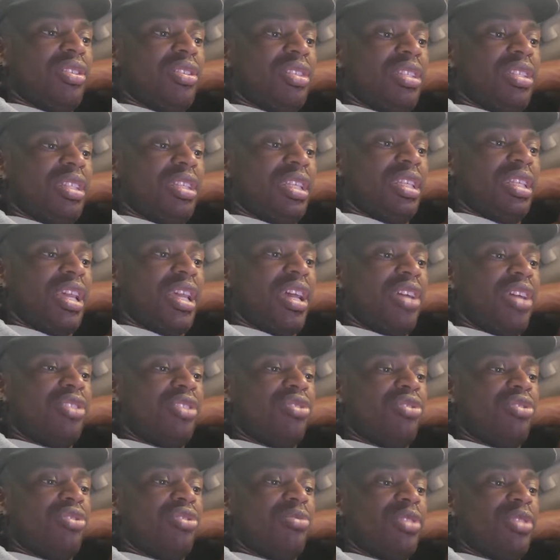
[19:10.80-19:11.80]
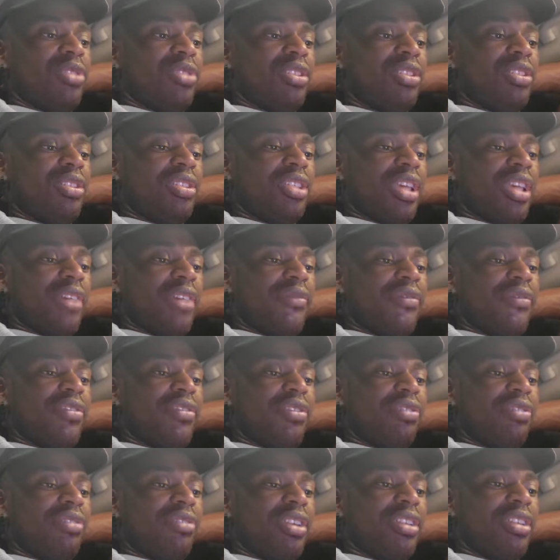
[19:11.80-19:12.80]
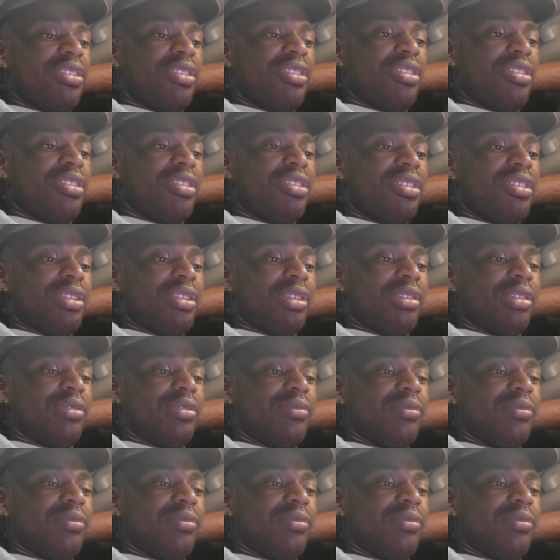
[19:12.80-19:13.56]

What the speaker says: Yeah, Drew Brees is having a great season.